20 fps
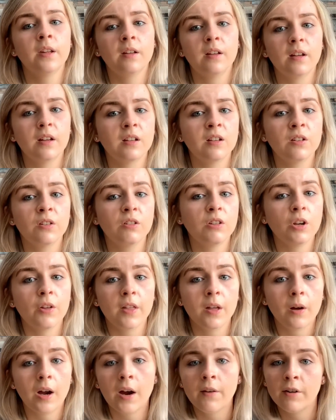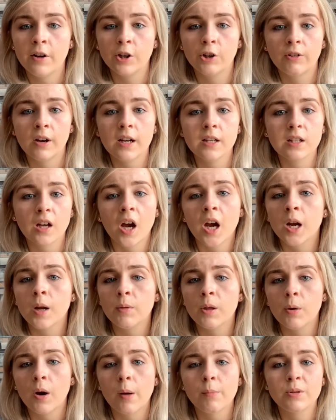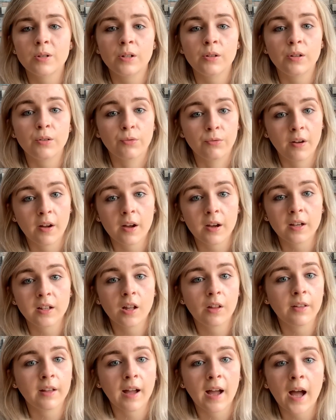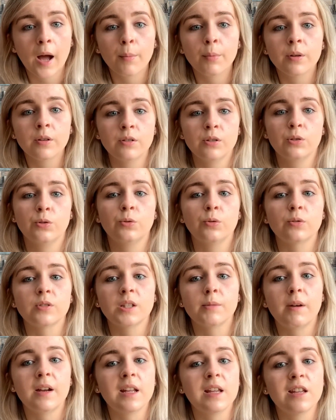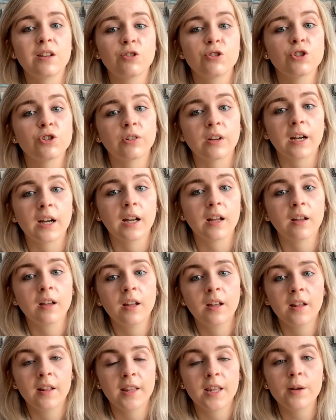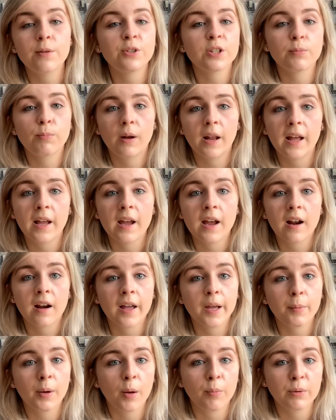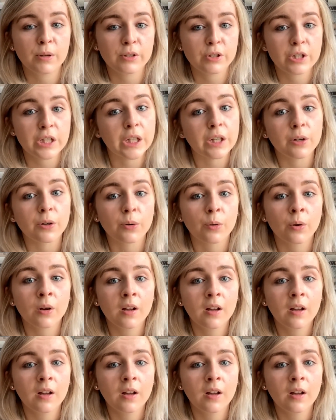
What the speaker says: and you know, they were having a great time, they were absolutely fine, nothing happened to cause them any injury, they were just playing like puppies do.